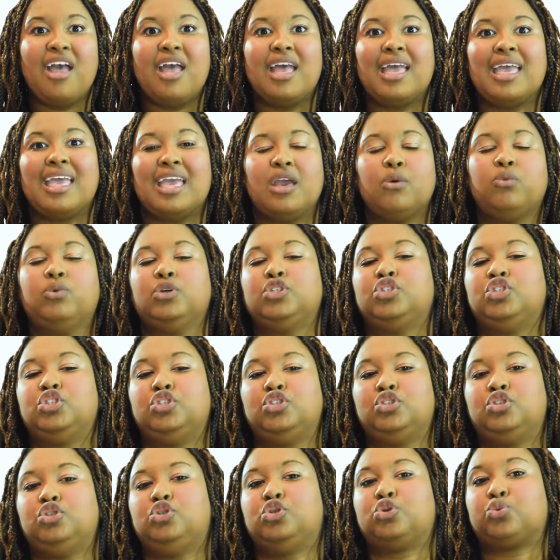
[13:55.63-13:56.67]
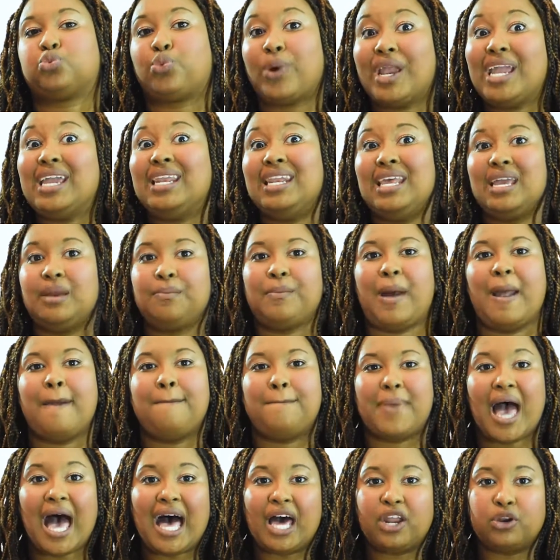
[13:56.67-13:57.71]
it was draining my
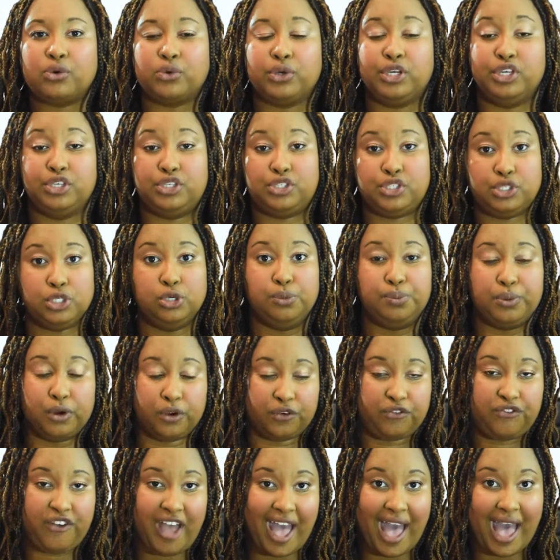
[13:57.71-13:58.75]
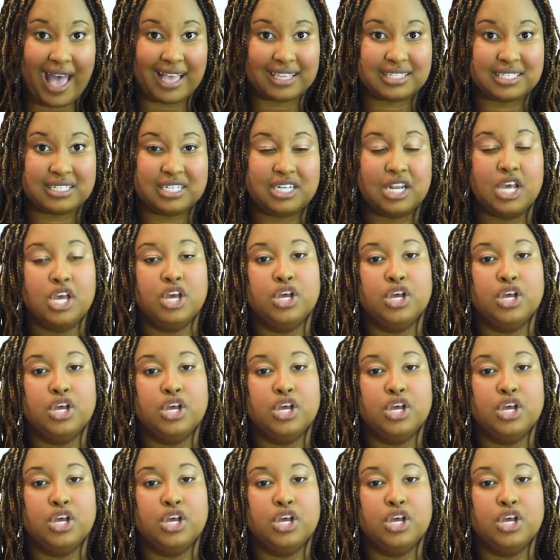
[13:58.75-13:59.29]
battery super fast.